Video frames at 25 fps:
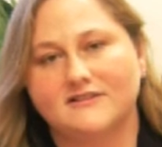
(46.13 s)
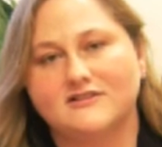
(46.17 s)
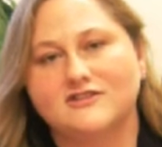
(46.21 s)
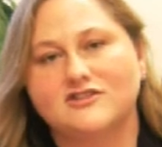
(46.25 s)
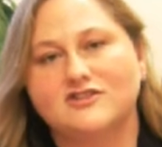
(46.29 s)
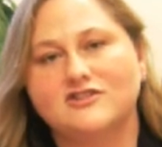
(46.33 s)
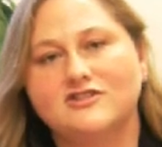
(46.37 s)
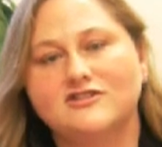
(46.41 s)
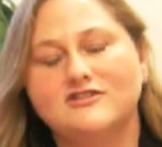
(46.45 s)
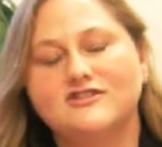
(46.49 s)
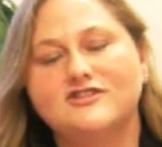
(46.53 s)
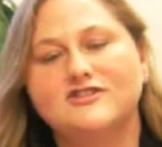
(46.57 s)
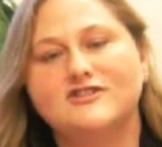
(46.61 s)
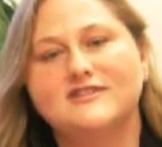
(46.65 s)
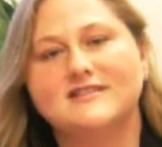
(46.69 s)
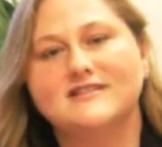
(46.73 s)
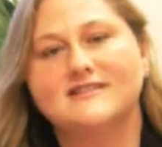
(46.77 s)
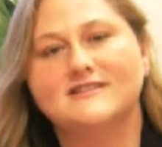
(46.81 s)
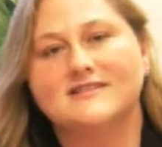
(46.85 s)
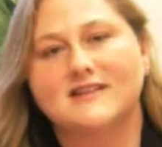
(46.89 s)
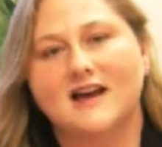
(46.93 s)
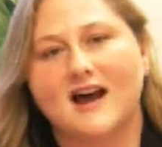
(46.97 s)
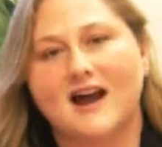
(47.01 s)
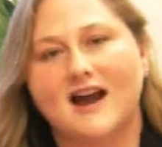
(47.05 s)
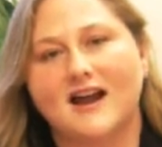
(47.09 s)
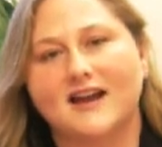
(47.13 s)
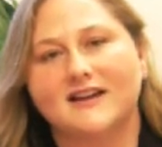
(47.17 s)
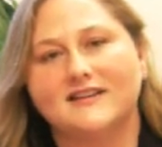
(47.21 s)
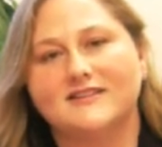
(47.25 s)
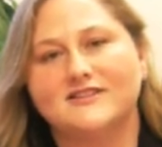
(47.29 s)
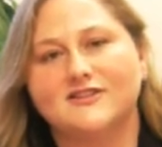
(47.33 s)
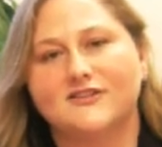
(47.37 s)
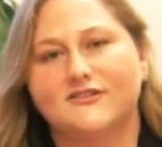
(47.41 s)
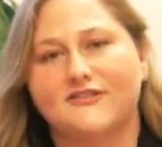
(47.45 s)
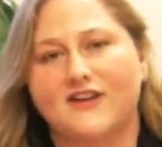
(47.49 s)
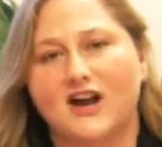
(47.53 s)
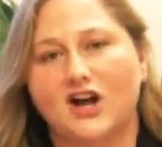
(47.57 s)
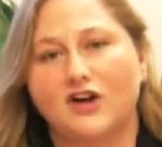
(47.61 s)
Should you decide
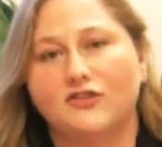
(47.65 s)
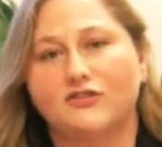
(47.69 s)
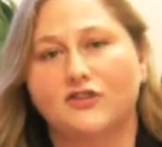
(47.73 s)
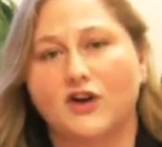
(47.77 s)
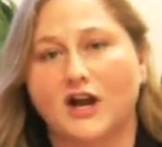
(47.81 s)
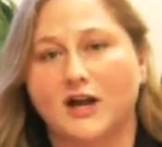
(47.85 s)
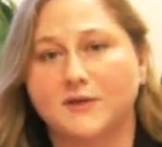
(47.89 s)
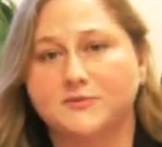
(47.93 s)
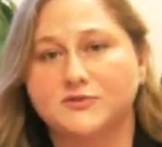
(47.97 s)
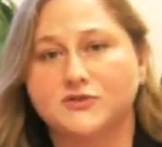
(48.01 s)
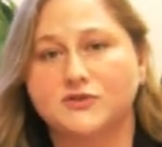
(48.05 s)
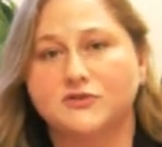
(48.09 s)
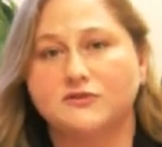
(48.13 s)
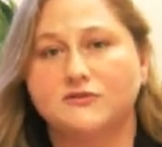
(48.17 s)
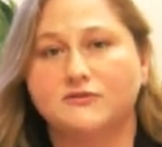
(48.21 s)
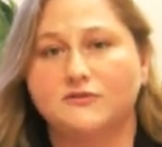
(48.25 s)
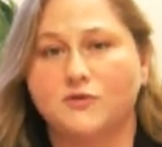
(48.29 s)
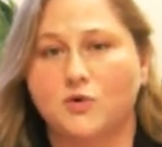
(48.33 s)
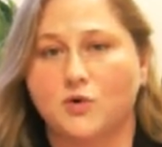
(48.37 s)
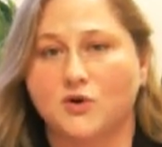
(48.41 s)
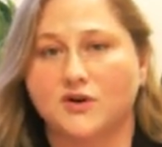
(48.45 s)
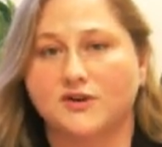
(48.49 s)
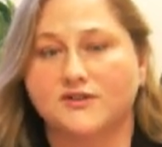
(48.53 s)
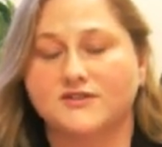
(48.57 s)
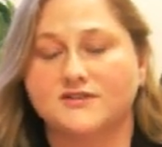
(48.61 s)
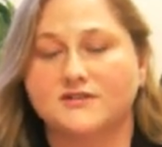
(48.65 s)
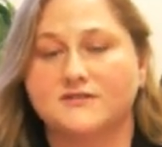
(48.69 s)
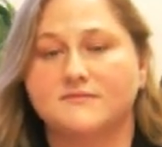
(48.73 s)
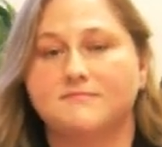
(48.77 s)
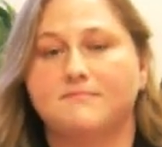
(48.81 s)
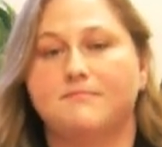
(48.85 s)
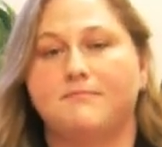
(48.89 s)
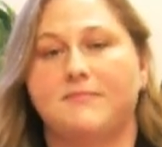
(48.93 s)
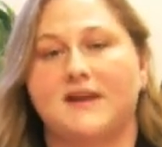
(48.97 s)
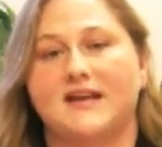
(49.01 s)
to file for absolute divorce